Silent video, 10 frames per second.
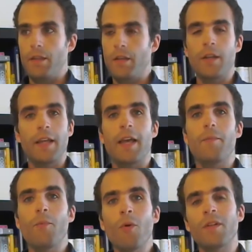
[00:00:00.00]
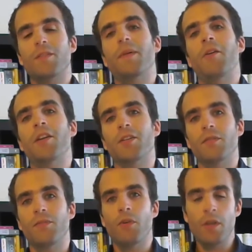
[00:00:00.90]
you're going to get more
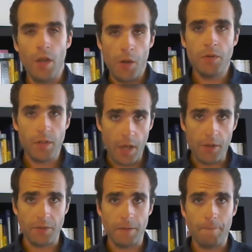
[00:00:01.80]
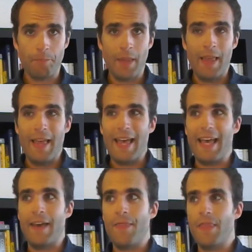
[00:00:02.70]
inspiration for your own code.
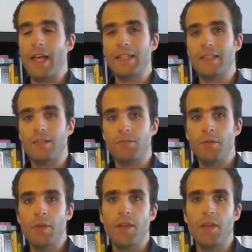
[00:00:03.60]
And that's true